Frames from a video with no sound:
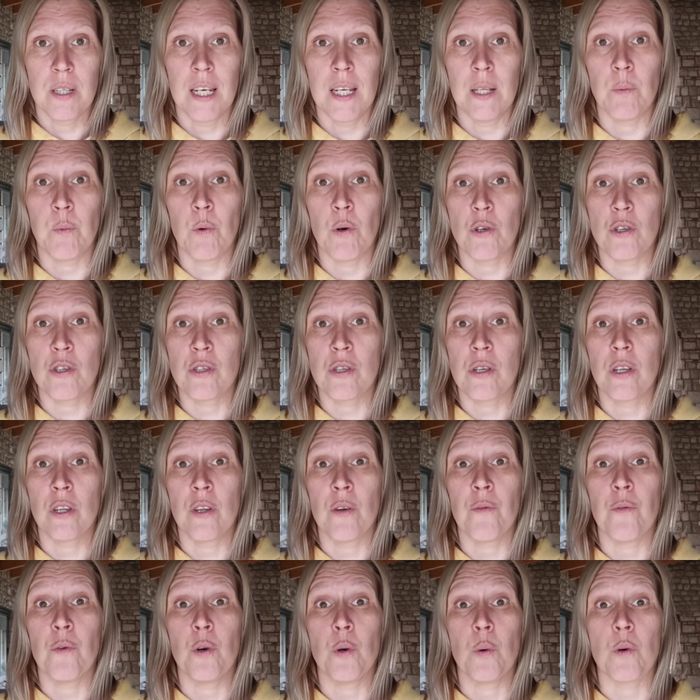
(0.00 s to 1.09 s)

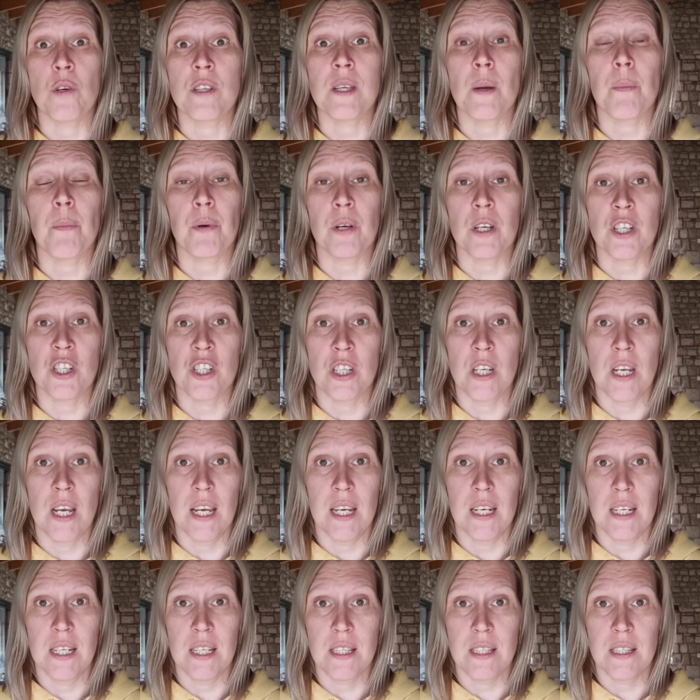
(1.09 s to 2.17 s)
The food was
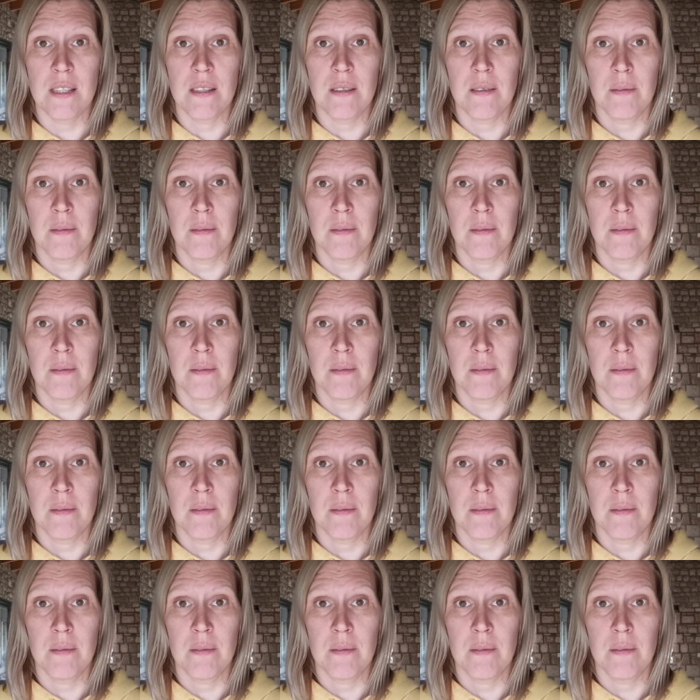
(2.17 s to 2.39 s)
appreciated.